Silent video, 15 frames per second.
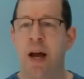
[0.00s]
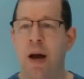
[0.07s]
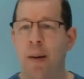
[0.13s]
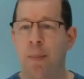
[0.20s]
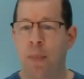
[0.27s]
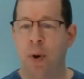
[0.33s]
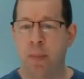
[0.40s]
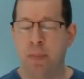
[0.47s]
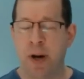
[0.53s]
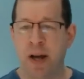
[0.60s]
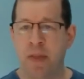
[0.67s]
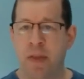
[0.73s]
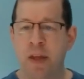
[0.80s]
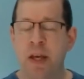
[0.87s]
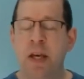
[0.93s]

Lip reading: per month.